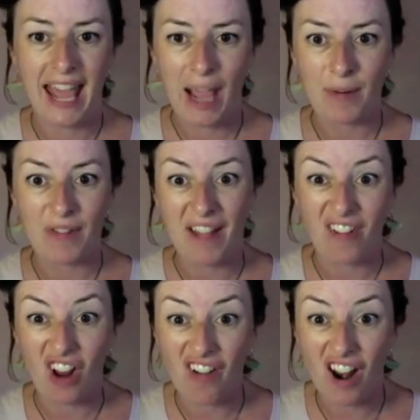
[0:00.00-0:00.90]
and we
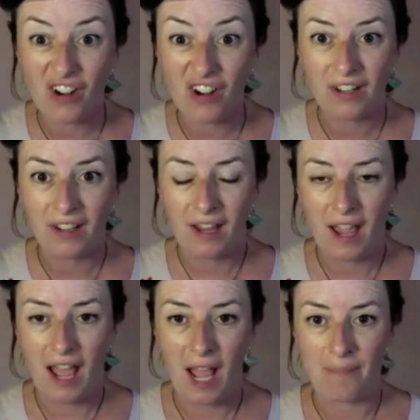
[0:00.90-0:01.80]
found our own
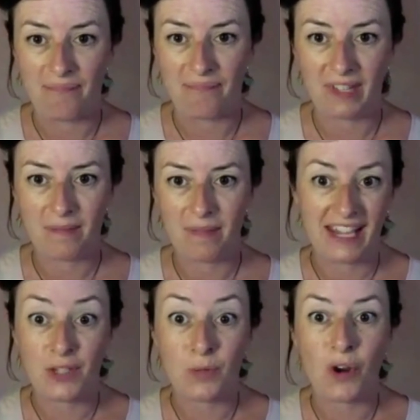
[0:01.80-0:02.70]

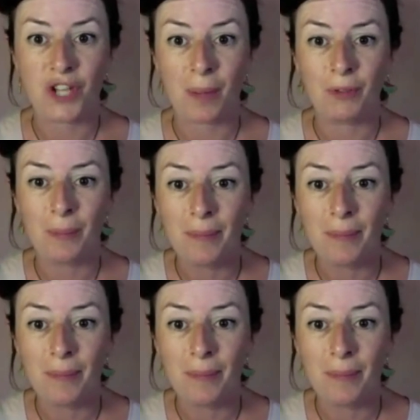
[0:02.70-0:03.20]
things washed up on the